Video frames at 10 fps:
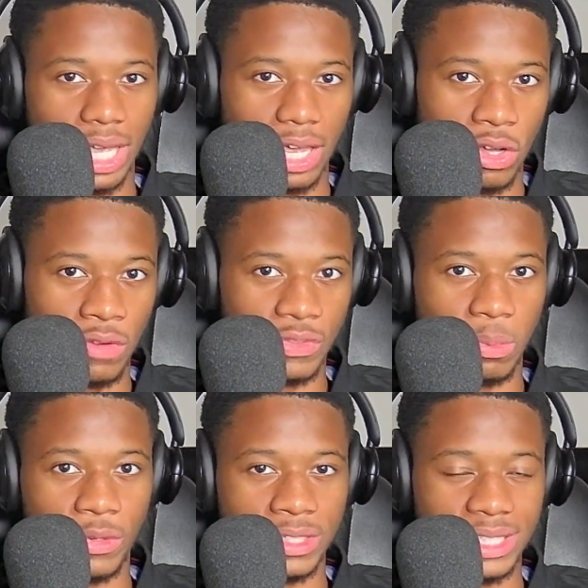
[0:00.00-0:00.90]

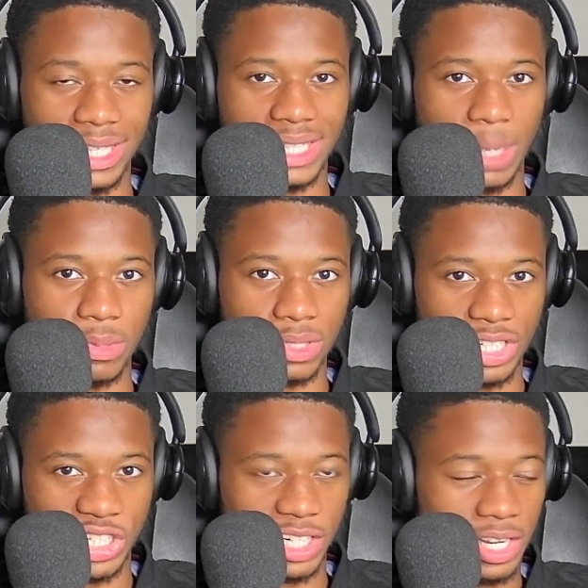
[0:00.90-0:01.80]
comfortable and stay in that
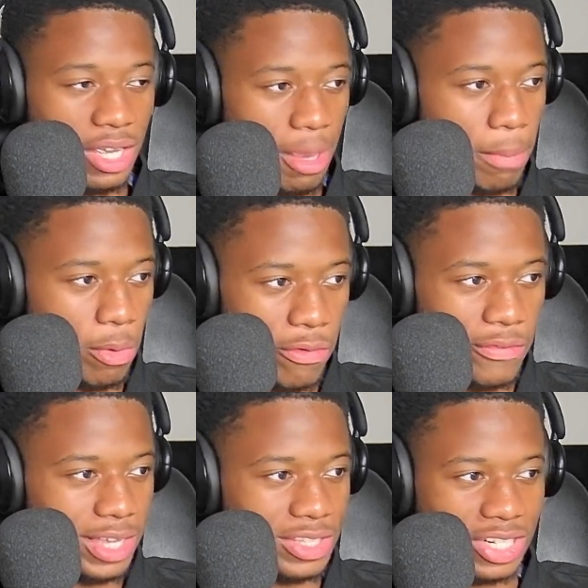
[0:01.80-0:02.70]
position, but with
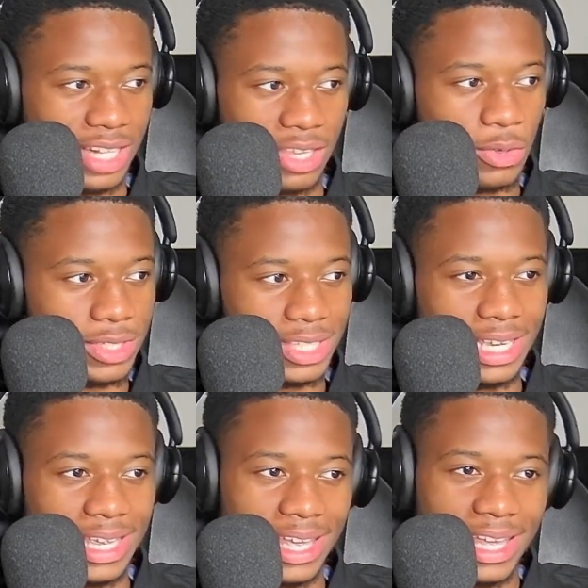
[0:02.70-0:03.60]
Victor, it's like you're
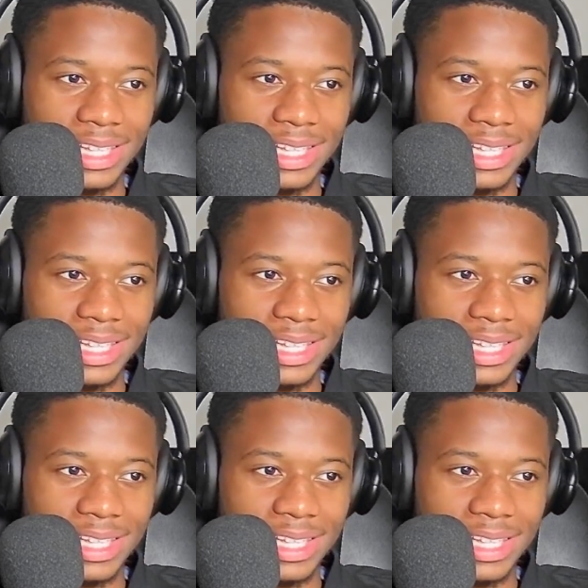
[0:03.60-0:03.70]
seeing